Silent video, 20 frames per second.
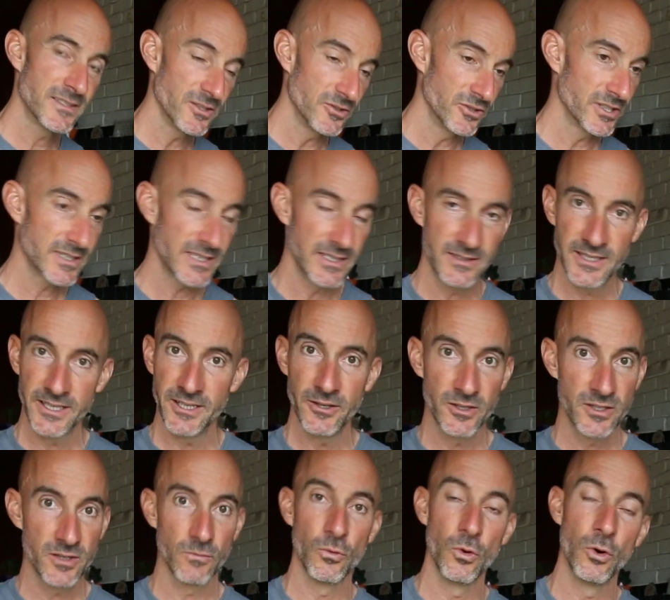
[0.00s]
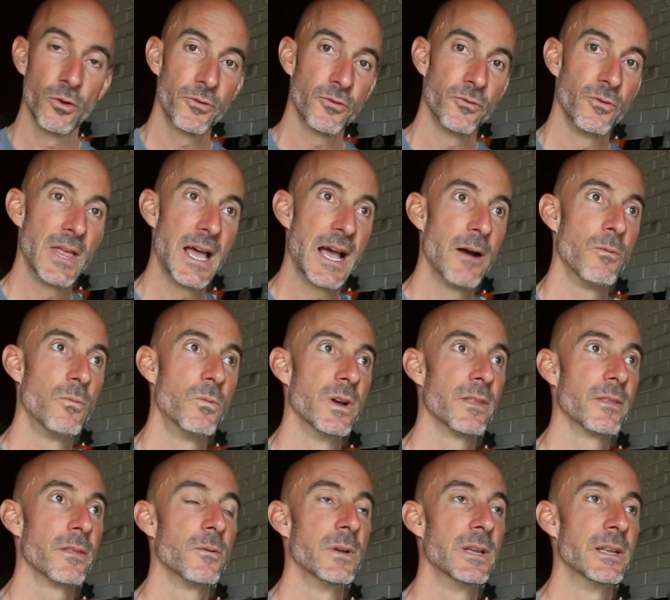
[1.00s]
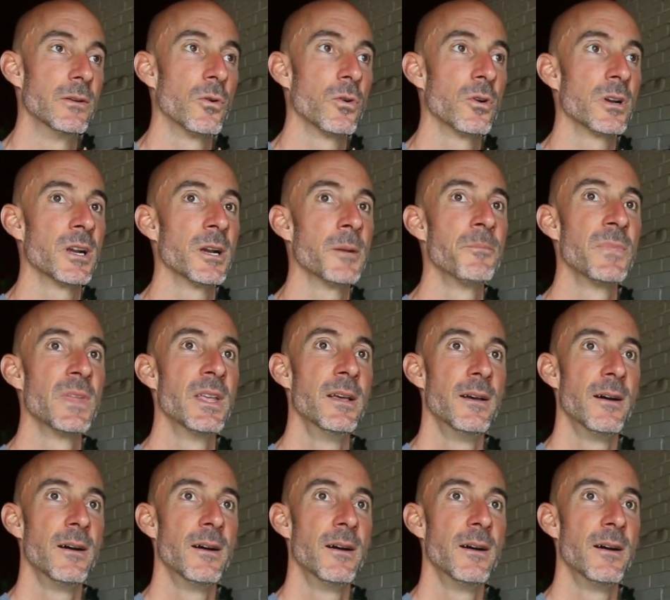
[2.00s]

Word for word: So just continued to roll through that in order.